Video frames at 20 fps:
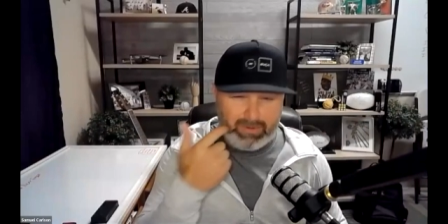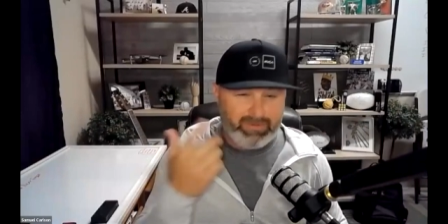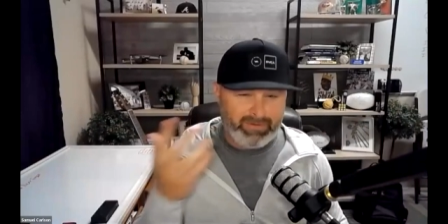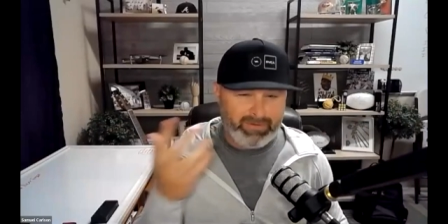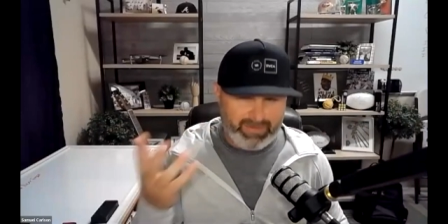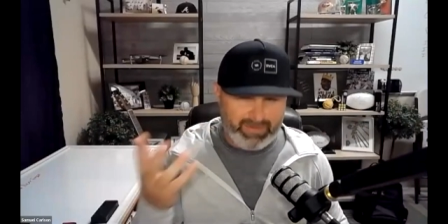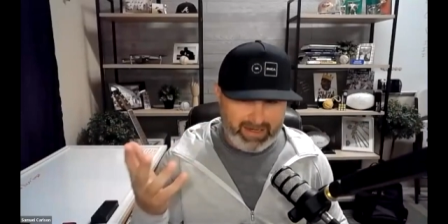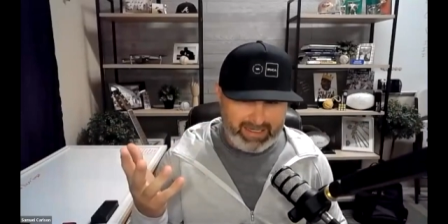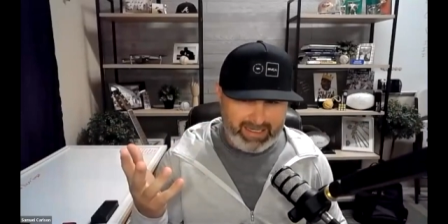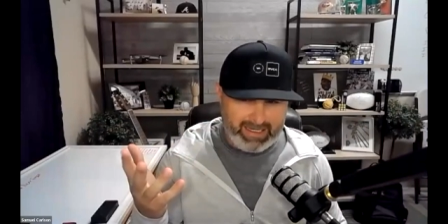move
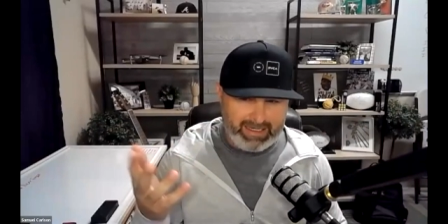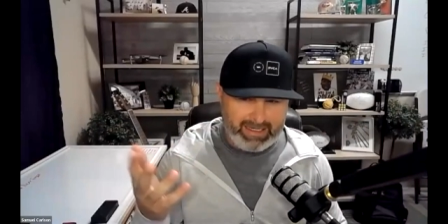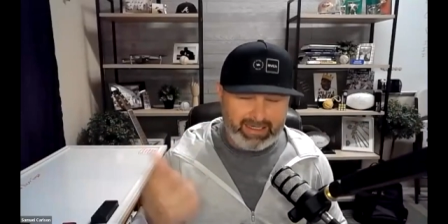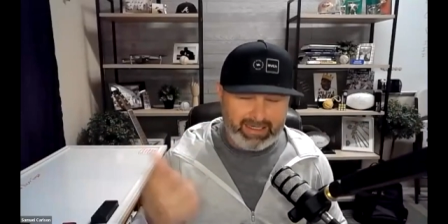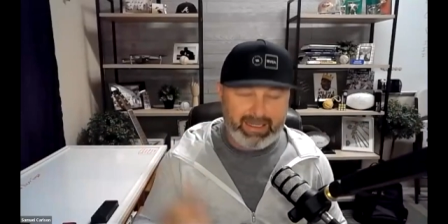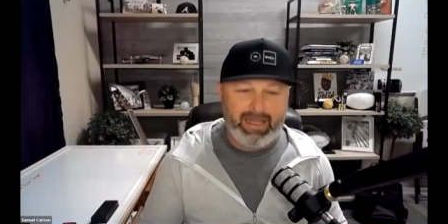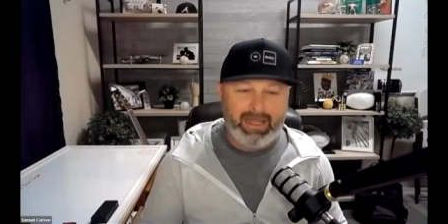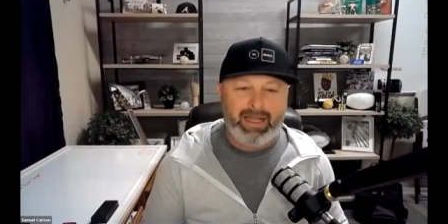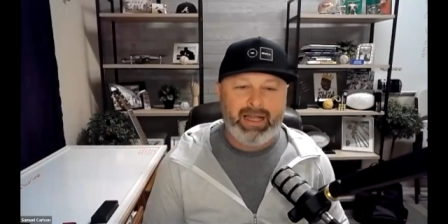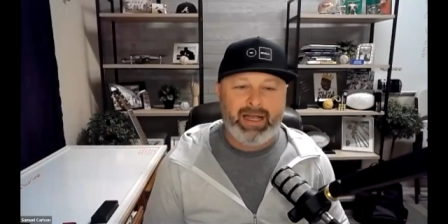if I
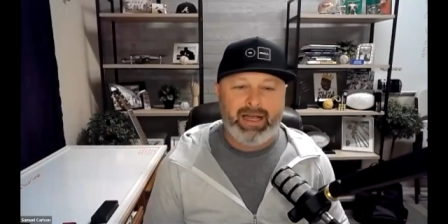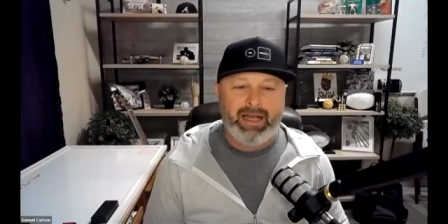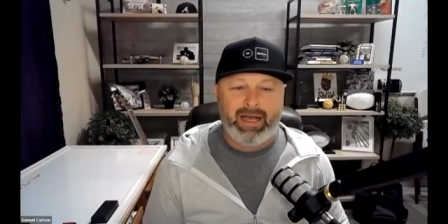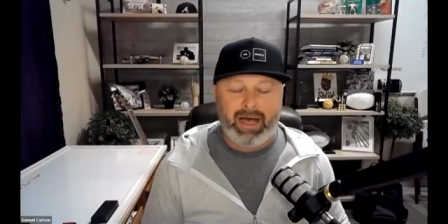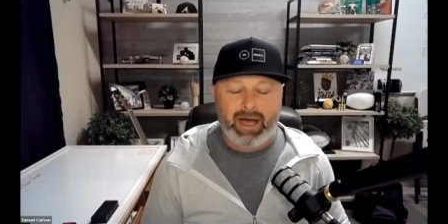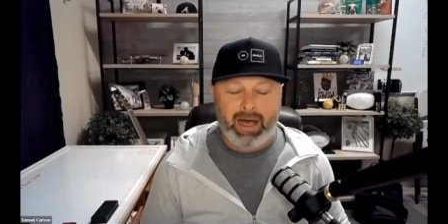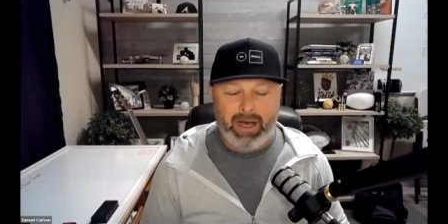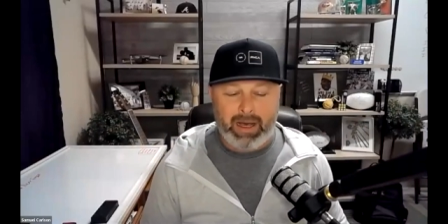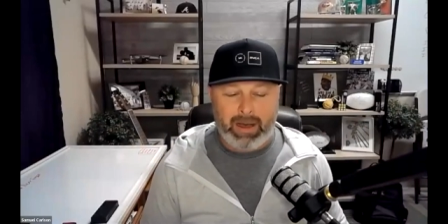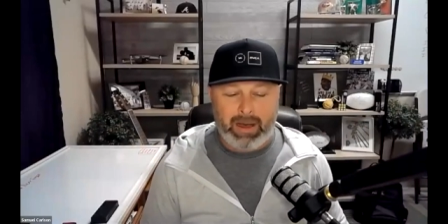didn't.
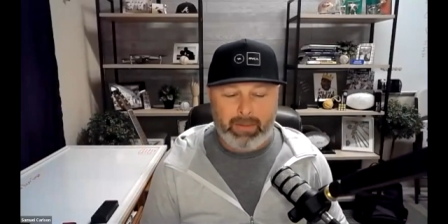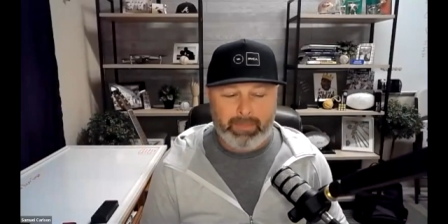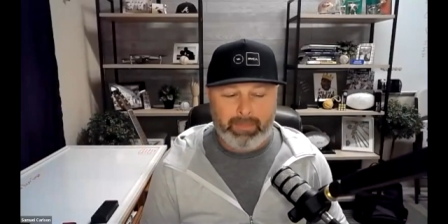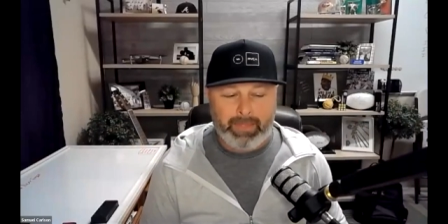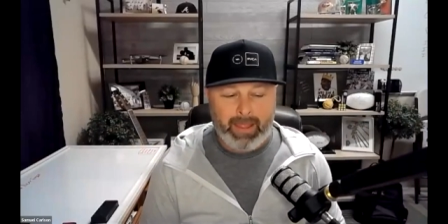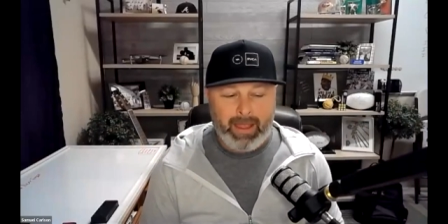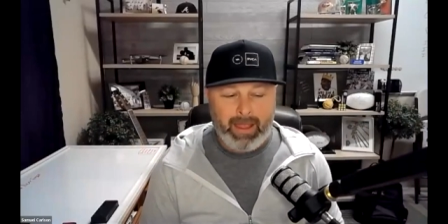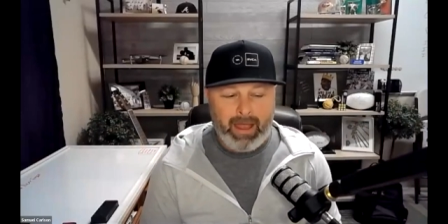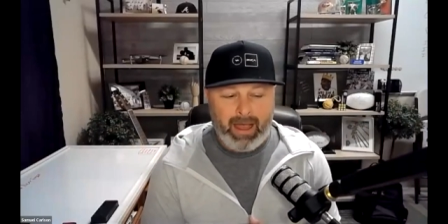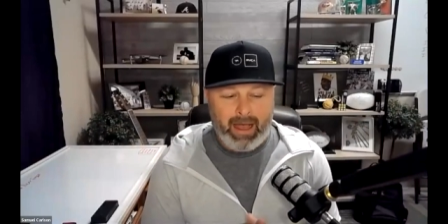
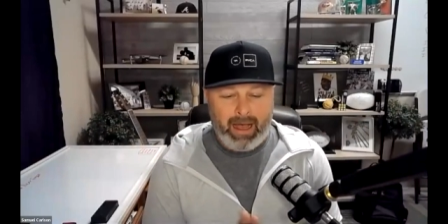Um,